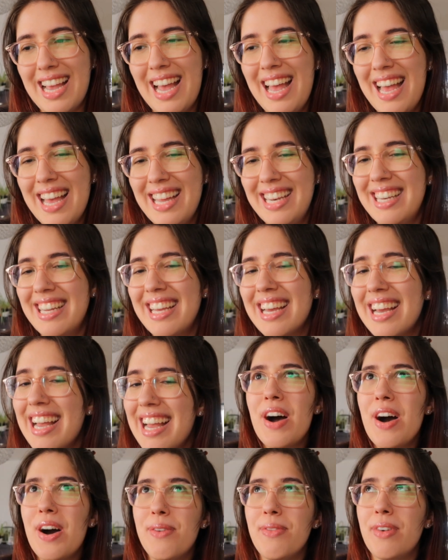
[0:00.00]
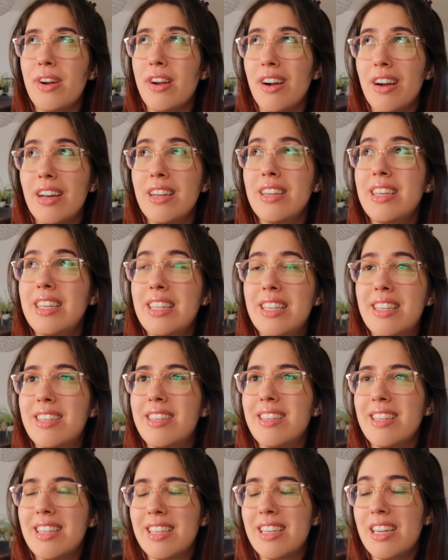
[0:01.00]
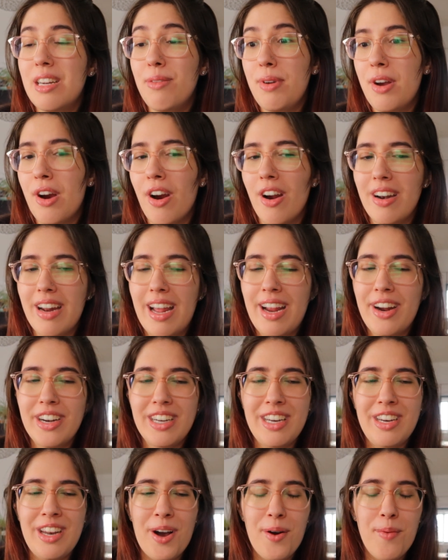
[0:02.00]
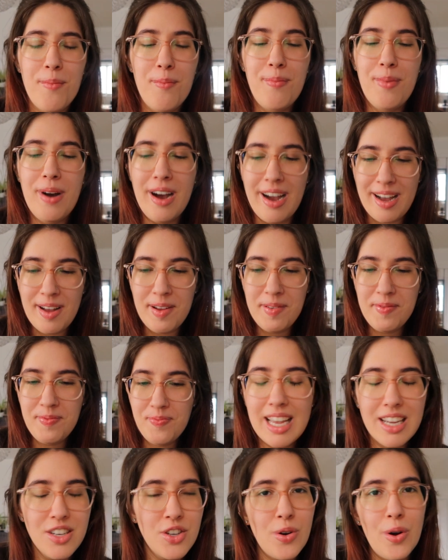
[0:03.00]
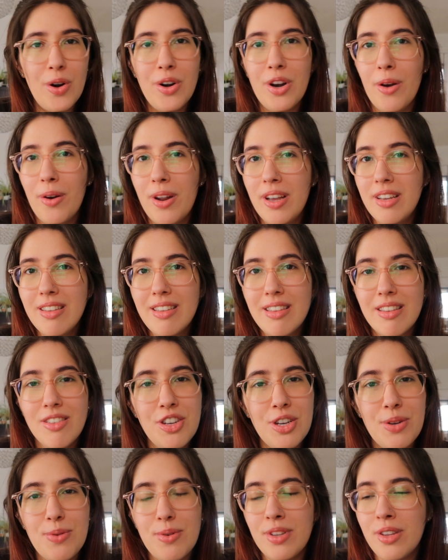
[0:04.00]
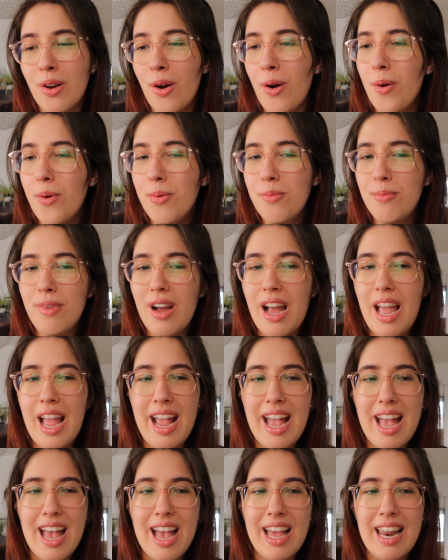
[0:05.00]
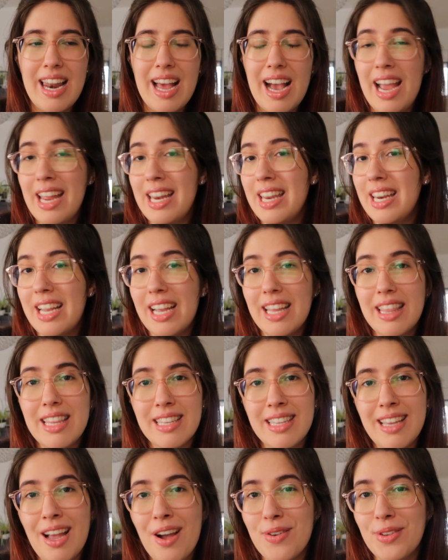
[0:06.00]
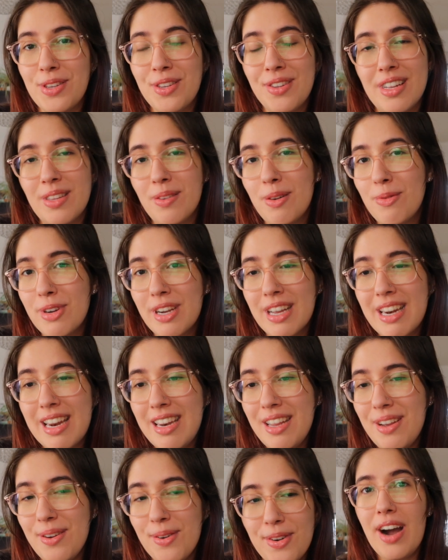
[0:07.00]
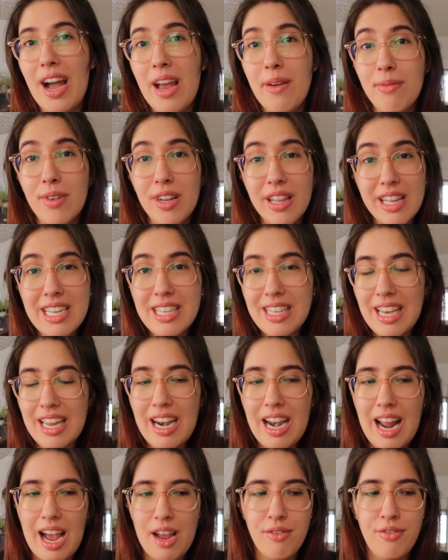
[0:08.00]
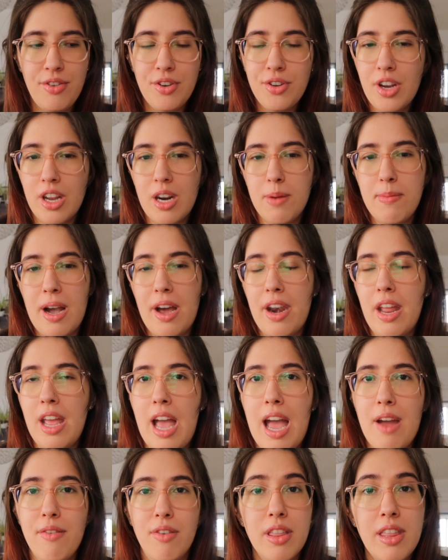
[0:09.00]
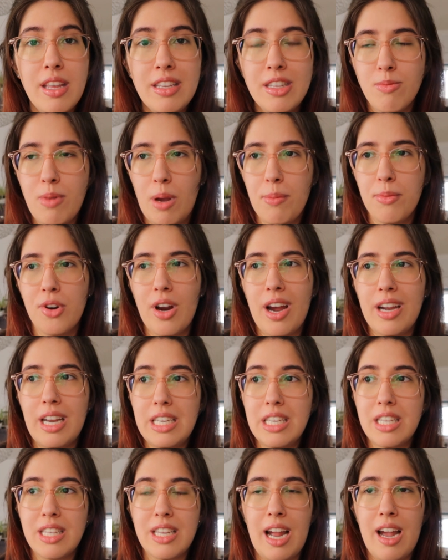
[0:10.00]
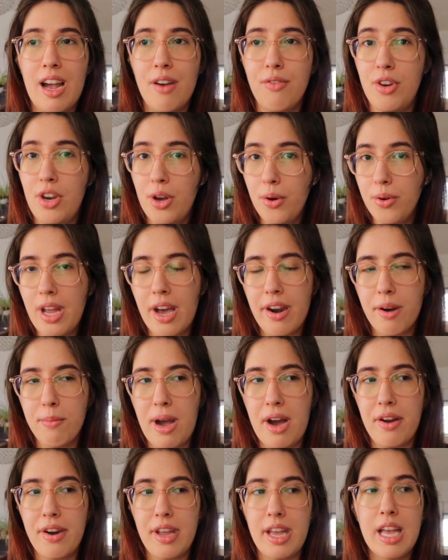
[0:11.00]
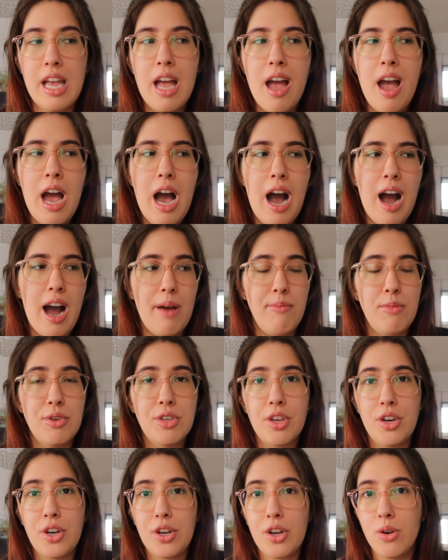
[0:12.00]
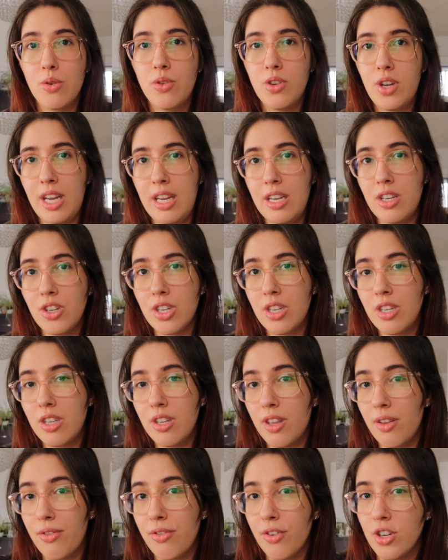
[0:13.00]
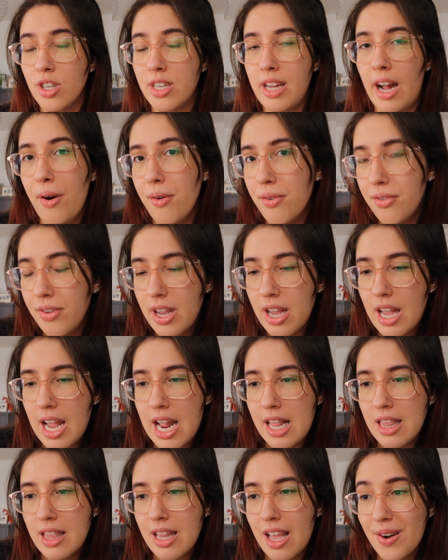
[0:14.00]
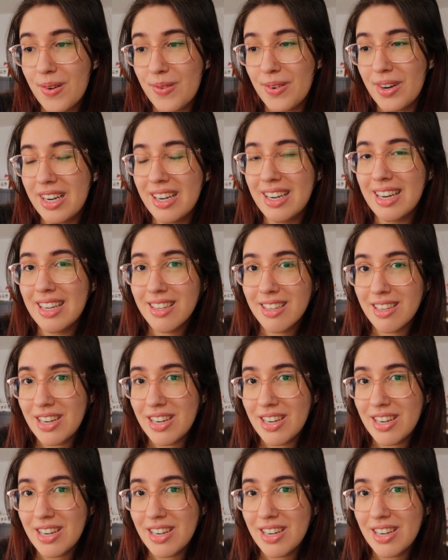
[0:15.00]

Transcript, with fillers: and oh my god, it's it's gonna be hard, I already know. But short notice. She was home and I'm gonna get this out. So that's what we're gonna do. I'm really excited. I feel good about it. Everything's memorized. I have no doubt about it. I'm just gonna go change into the first outfit and then we're gonna get